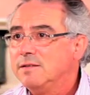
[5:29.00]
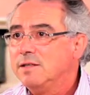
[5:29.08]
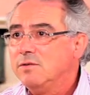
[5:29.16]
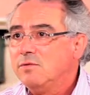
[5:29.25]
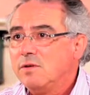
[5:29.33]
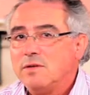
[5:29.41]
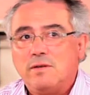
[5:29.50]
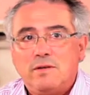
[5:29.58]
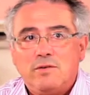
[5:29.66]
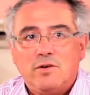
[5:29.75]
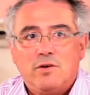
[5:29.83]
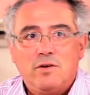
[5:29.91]
And, and
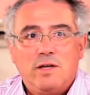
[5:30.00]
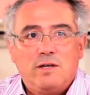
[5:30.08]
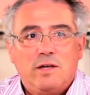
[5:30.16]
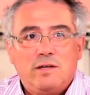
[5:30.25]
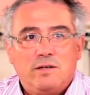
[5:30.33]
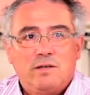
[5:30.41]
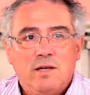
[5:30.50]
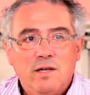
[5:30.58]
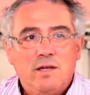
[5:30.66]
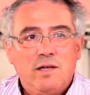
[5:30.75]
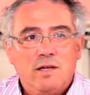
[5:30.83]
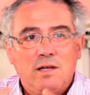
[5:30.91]
you know, and, and
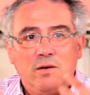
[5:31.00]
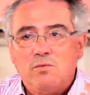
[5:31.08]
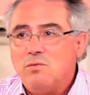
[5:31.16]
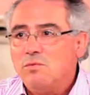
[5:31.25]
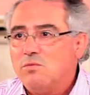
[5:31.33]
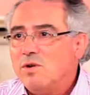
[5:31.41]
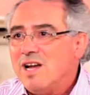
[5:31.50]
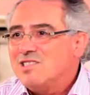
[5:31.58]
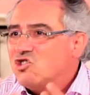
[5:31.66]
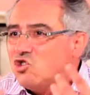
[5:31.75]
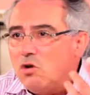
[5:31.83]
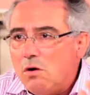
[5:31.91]
we are
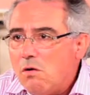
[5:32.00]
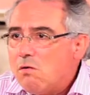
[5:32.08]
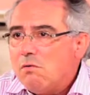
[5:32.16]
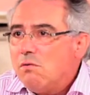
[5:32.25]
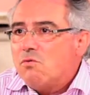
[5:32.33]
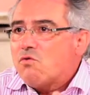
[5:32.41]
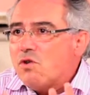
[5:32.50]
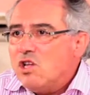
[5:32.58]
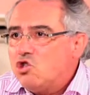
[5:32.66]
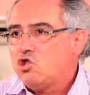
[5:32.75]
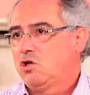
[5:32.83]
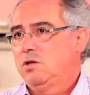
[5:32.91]
so
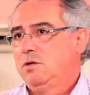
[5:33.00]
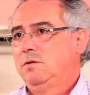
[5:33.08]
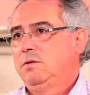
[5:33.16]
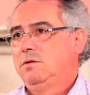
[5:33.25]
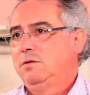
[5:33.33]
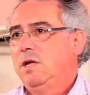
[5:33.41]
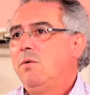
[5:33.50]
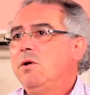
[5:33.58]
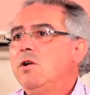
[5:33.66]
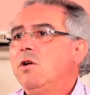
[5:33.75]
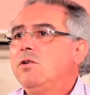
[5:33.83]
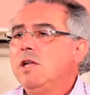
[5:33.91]
rich that
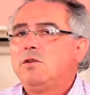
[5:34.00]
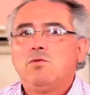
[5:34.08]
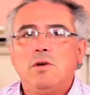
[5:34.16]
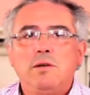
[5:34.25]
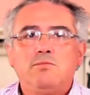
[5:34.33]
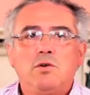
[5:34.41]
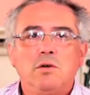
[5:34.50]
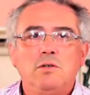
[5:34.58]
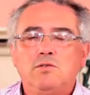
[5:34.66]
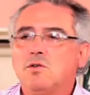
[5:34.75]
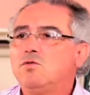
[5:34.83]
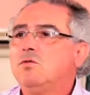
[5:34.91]
we don't need to leave
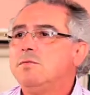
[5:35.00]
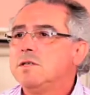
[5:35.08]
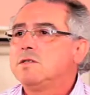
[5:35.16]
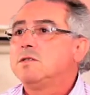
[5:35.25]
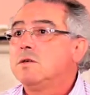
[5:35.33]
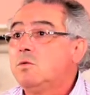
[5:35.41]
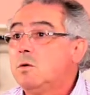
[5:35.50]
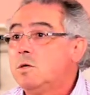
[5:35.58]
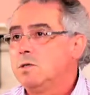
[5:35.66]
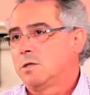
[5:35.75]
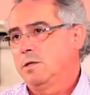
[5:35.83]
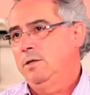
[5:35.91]
Toronto to visit the
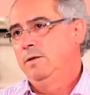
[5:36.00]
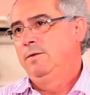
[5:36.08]
world.